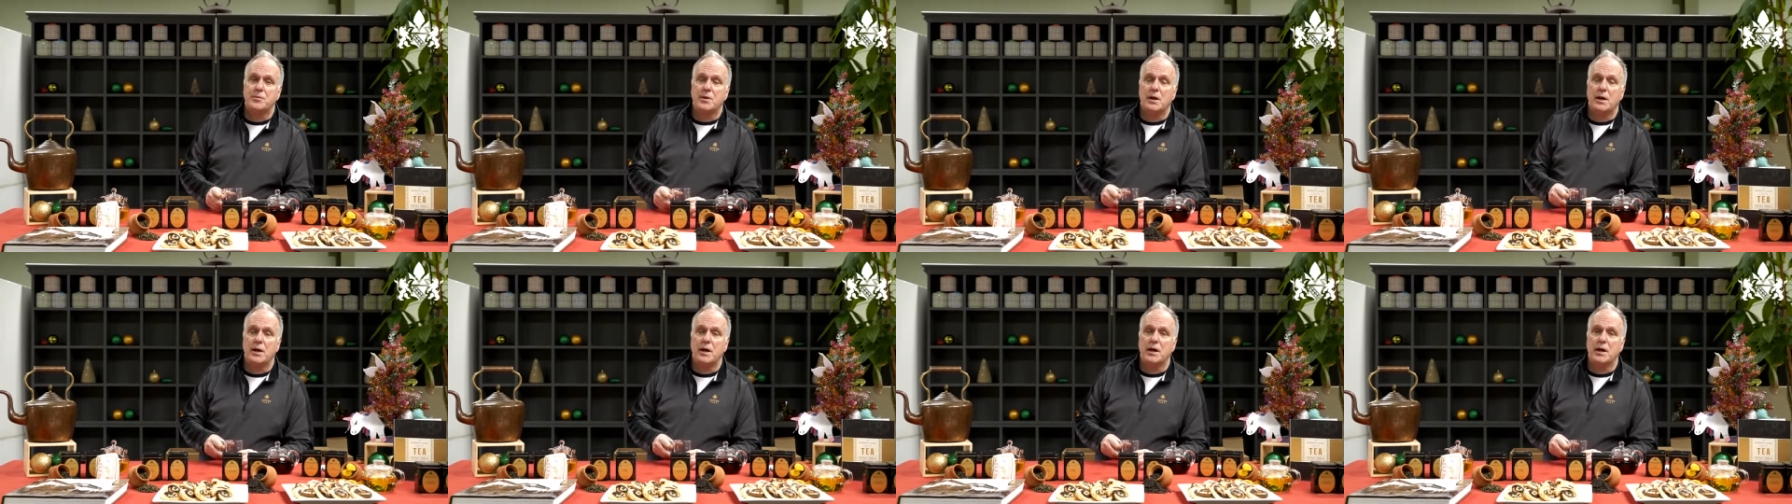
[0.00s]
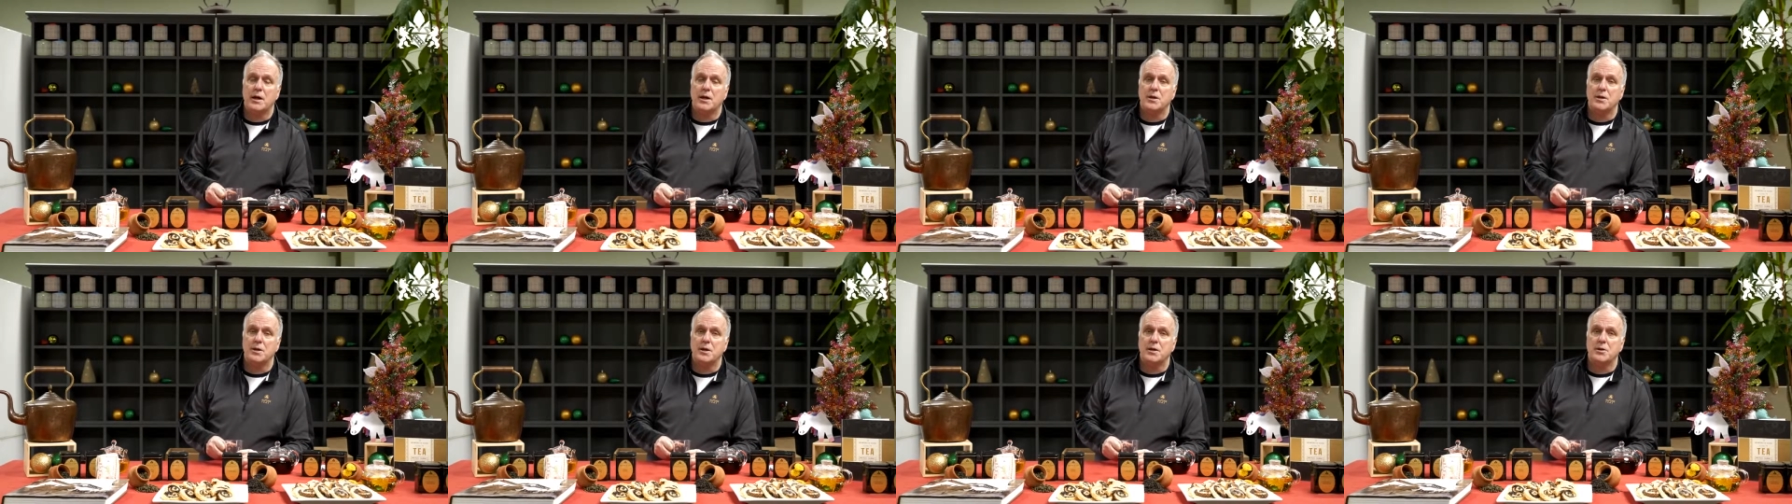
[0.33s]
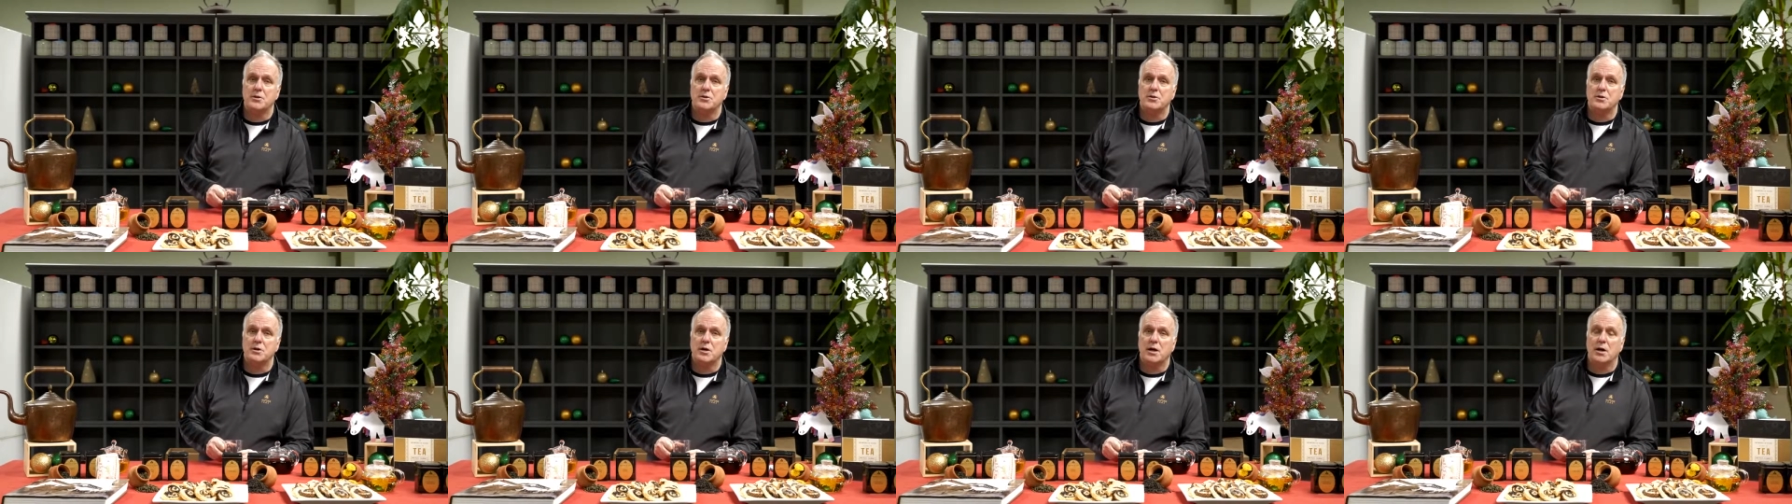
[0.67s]
and
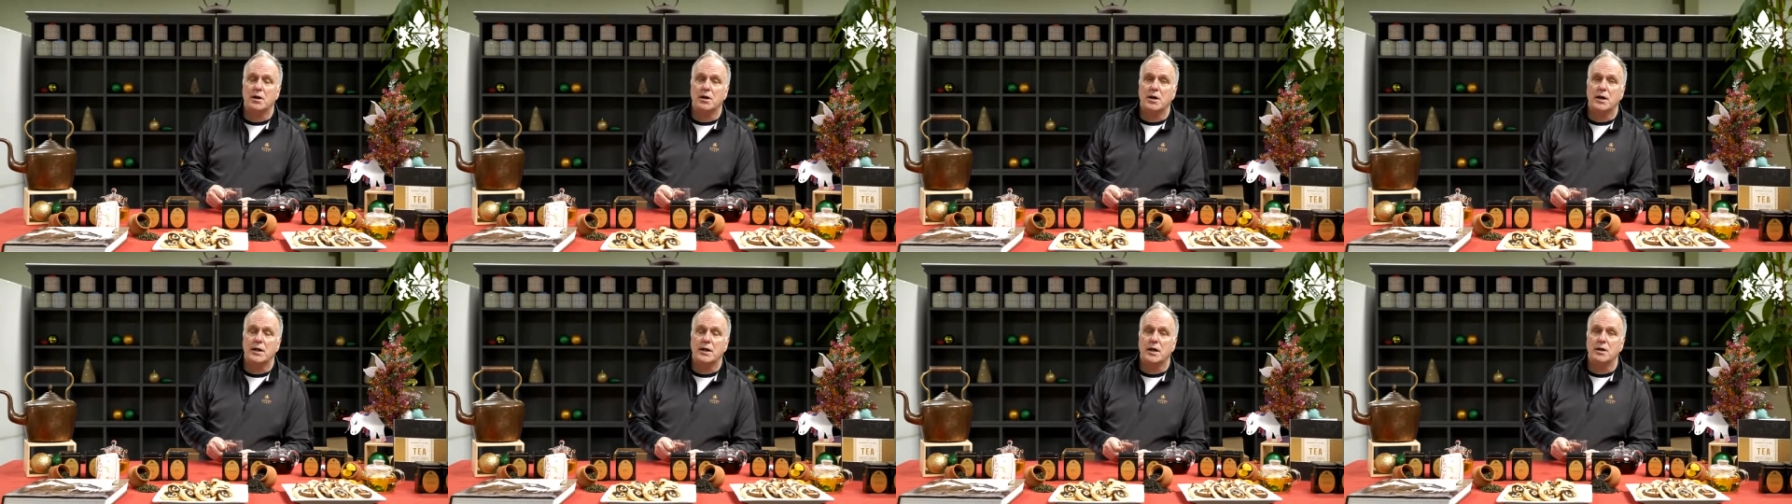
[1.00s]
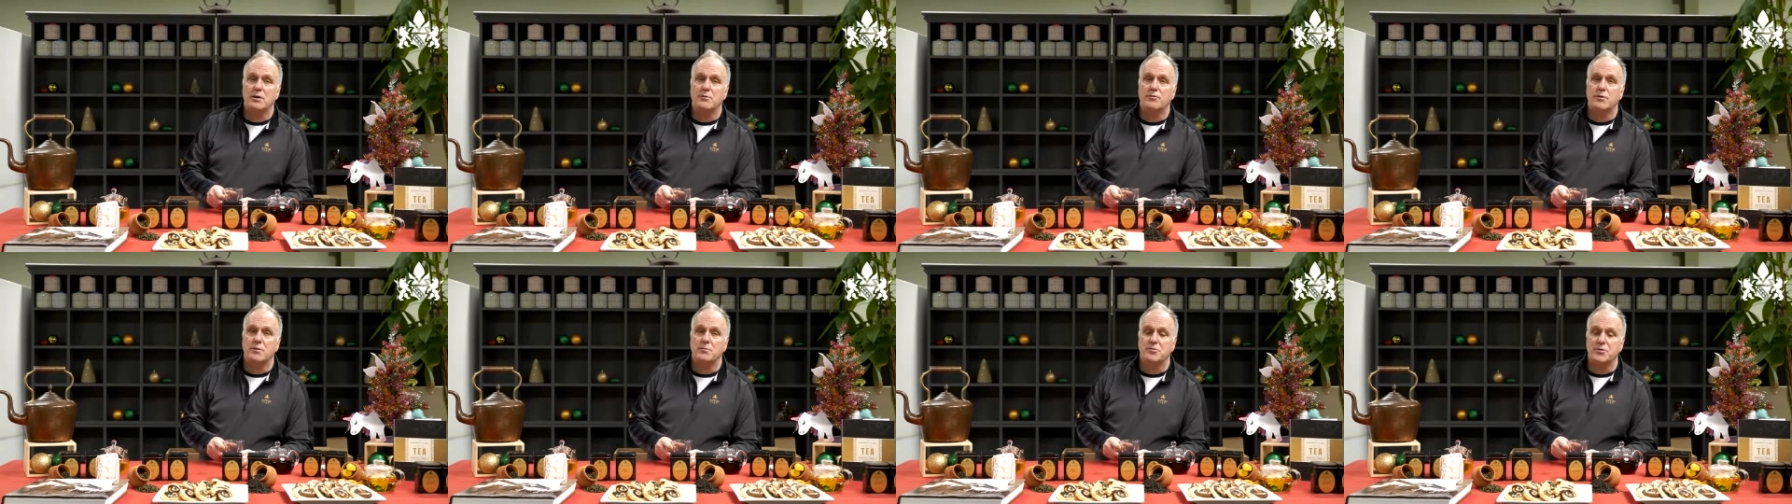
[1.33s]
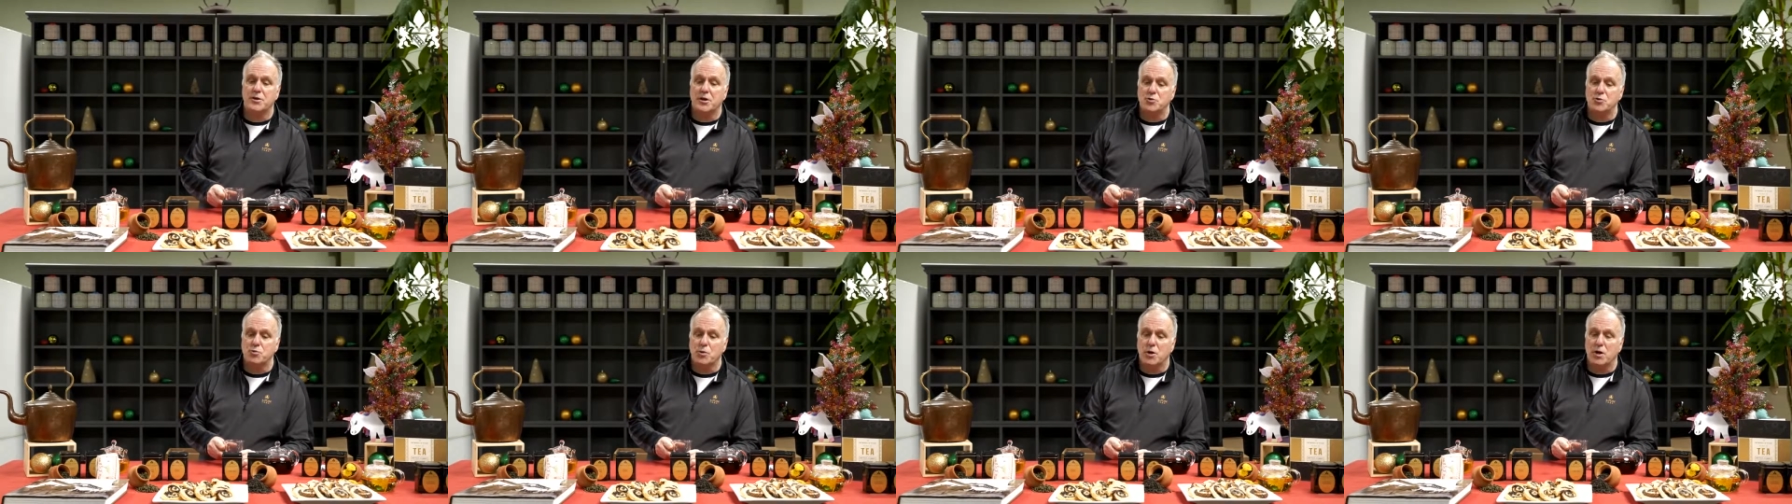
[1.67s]
it's again from
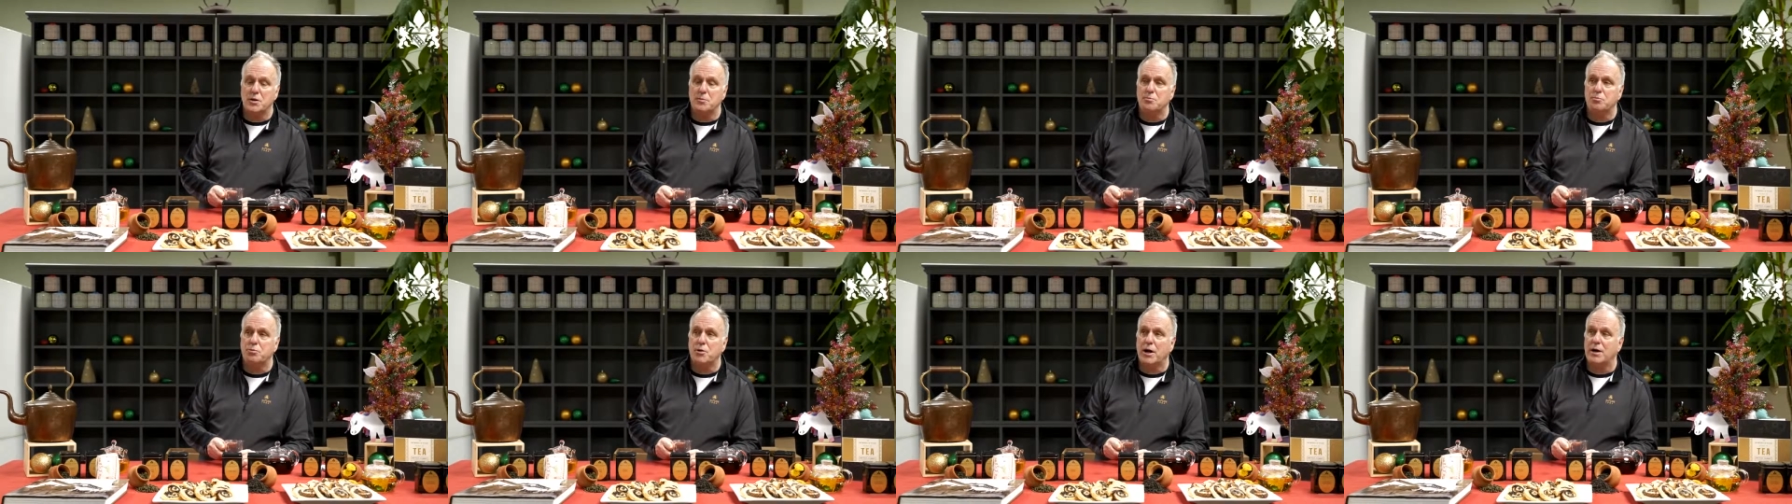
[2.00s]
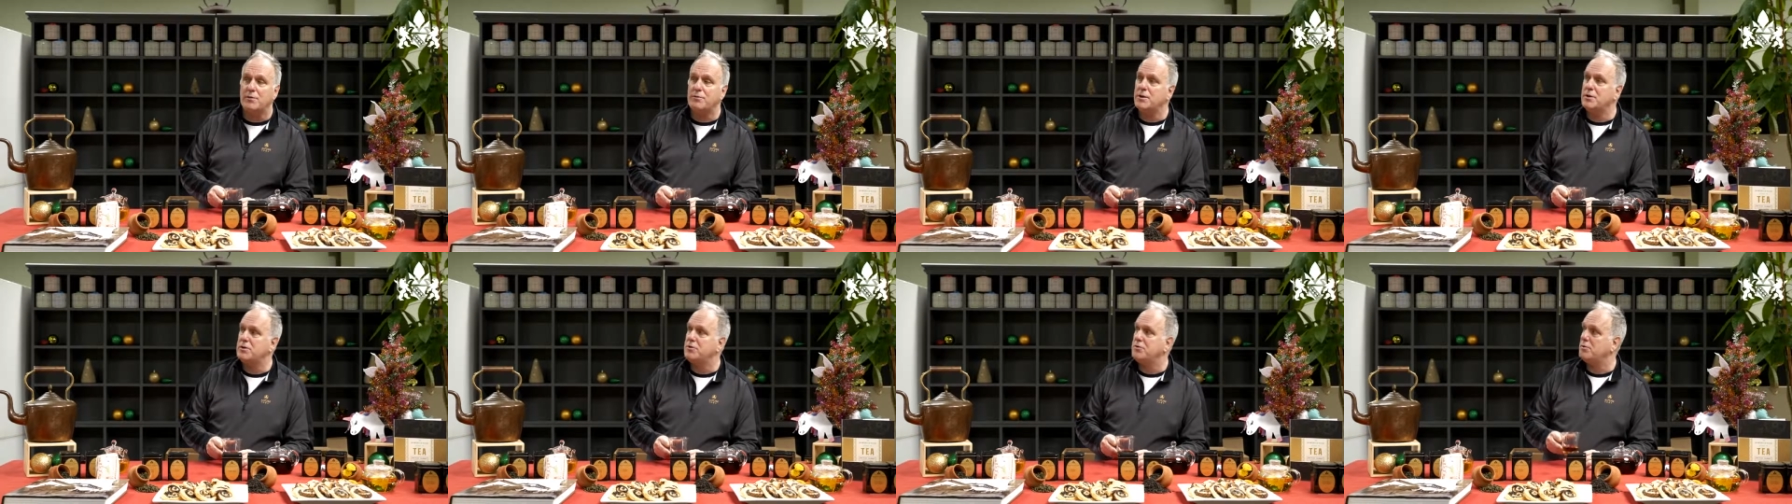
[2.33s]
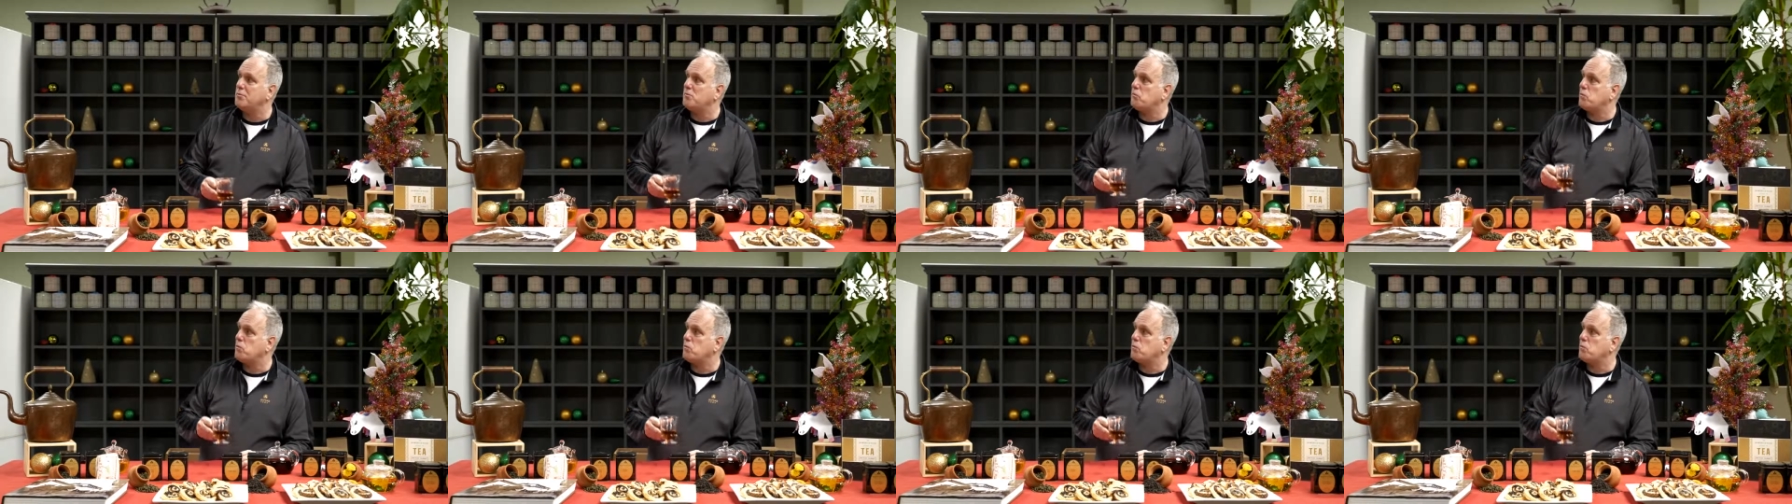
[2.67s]
Sichuan province.